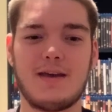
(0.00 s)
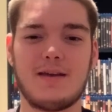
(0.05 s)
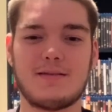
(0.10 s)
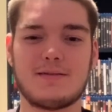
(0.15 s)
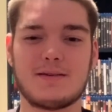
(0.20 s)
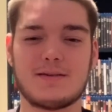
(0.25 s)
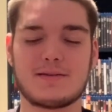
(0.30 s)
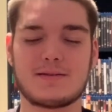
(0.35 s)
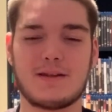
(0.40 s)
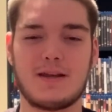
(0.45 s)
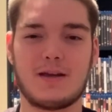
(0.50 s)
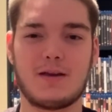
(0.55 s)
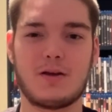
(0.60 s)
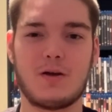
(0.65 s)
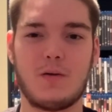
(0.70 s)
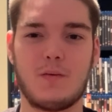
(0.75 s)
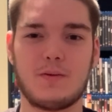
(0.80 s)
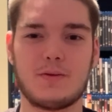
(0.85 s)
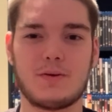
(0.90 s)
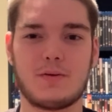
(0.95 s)
just like
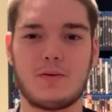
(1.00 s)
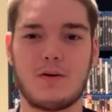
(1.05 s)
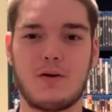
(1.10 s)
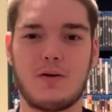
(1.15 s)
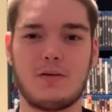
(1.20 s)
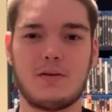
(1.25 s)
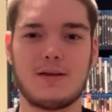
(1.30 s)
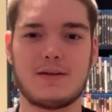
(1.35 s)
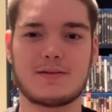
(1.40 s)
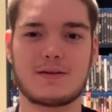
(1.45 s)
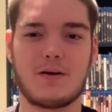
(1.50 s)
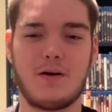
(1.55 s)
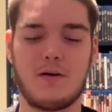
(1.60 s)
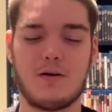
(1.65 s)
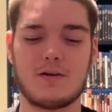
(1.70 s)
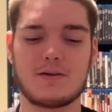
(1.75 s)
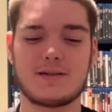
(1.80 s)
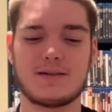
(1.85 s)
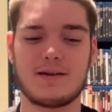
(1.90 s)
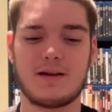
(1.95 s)
going through all these
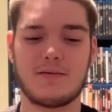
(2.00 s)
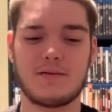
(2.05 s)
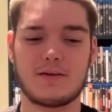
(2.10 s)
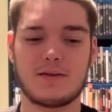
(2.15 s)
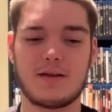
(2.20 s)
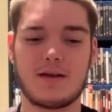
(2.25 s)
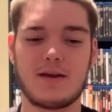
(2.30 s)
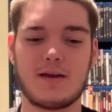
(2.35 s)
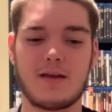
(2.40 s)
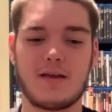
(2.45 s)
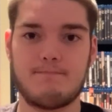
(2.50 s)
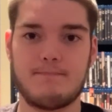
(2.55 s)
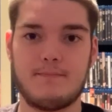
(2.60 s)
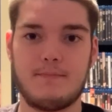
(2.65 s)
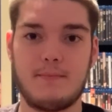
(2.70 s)
guards and everything.